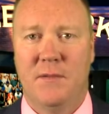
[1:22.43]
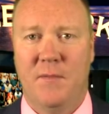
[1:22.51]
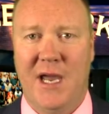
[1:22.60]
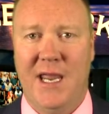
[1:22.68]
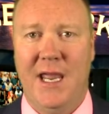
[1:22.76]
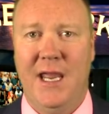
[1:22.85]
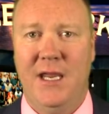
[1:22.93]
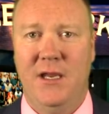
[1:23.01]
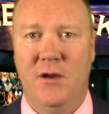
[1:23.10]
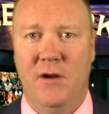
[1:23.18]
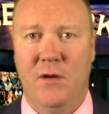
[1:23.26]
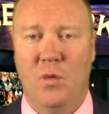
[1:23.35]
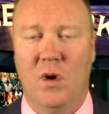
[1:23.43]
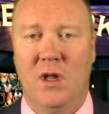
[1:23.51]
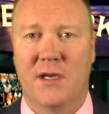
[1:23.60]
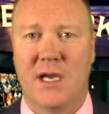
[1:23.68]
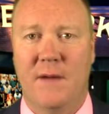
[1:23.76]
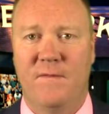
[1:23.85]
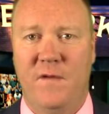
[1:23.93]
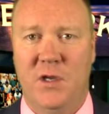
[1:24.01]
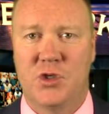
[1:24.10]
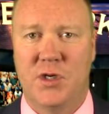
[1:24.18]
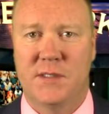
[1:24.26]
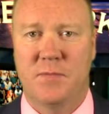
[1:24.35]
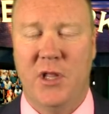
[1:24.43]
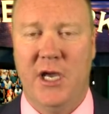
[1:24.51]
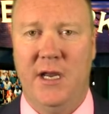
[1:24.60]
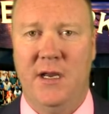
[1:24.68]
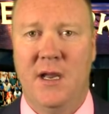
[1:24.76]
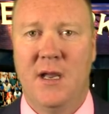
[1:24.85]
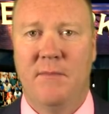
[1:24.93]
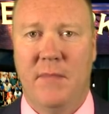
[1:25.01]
and my 8-unit World Cup Futures play.